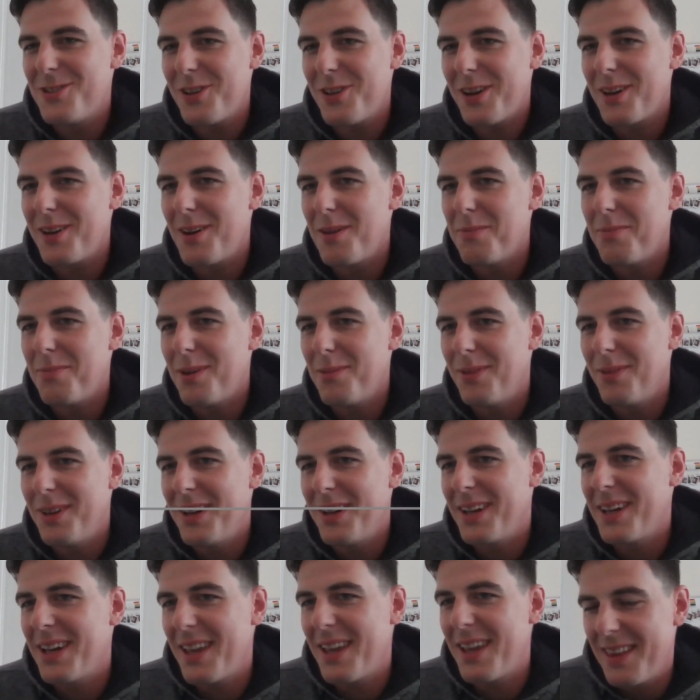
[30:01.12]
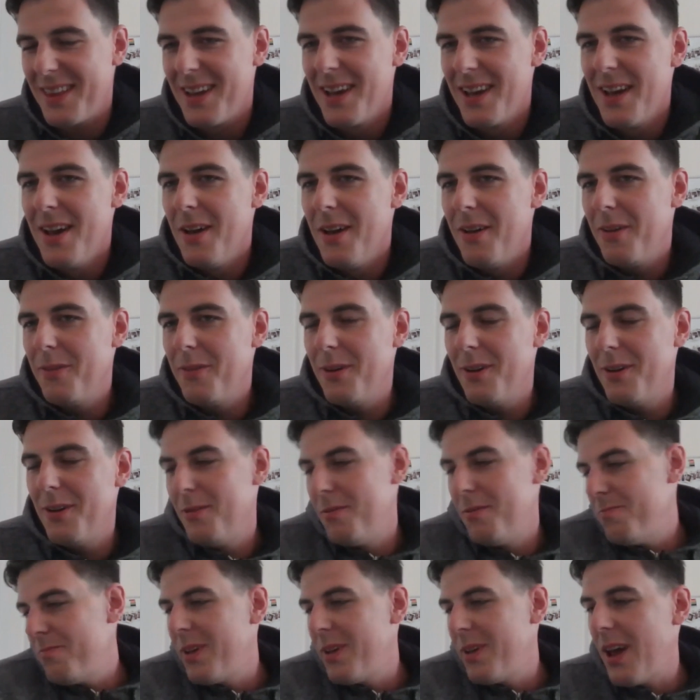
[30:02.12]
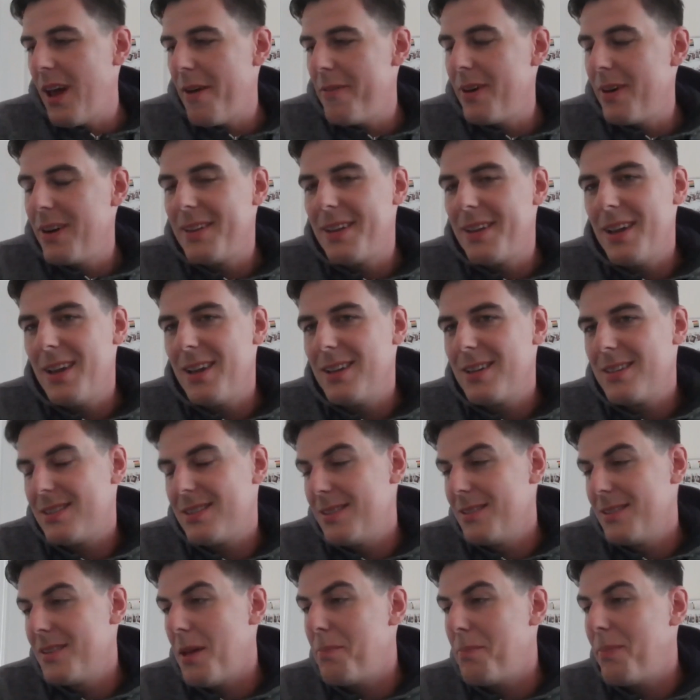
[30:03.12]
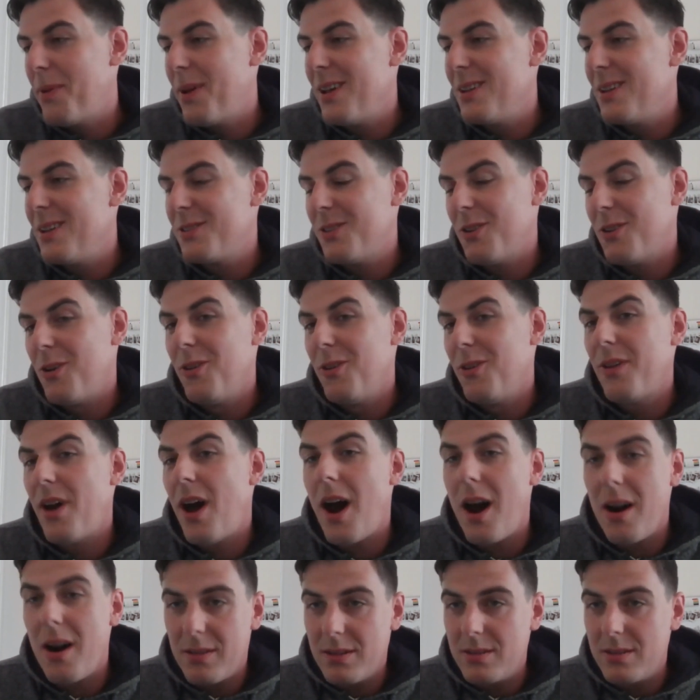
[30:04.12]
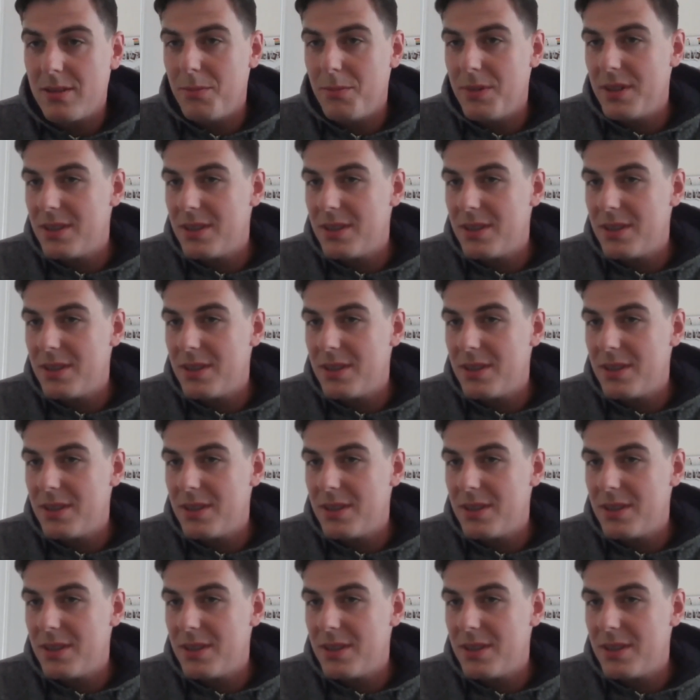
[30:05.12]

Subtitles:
in Czech Republic, and everything depends on our